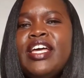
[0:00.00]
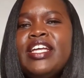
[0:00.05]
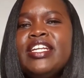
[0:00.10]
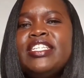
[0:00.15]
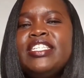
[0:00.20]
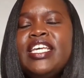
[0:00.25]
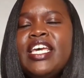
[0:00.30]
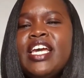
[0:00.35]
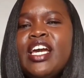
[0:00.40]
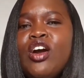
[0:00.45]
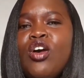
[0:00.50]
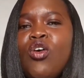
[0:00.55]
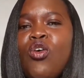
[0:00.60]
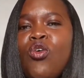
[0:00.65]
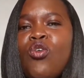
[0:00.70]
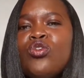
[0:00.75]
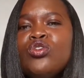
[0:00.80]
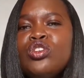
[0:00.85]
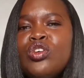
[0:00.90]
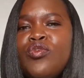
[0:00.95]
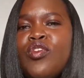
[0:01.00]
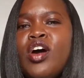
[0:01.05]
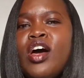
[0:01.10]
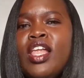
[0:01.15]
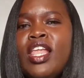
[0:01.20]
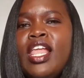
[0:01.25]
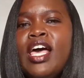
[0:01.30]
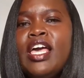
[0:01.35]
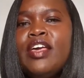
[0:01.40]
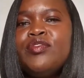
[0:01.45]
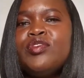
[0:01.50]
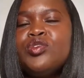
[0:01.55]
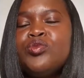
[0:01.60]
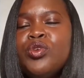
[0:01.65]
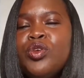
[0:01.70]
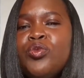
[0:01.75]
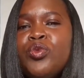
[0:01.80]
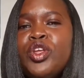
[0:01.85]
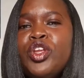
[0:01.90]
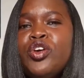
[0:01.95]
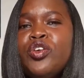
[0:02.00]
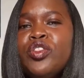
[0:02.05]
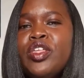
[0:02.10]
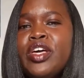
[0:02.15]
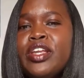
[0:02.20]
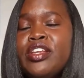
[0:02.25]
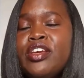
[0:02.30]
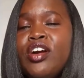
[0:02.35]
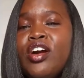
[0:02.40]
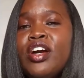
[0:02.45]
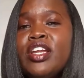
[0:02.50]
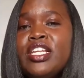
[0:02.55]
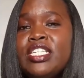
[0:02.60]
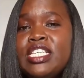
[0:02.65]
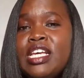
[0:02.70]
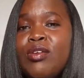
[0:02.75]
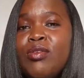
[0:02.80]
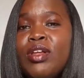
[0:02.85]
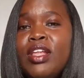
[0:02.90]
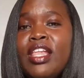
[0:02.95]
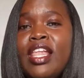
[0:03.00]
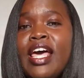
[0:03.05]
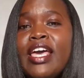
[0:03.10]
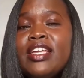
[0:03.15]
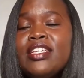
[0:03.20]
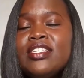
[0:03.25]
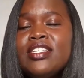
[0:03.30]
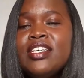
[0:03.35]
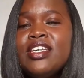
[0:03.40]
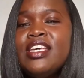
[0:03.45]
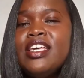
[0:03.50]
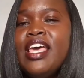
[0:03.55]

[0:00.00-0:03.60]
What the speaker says: take a hold of our lives when we know that God is our light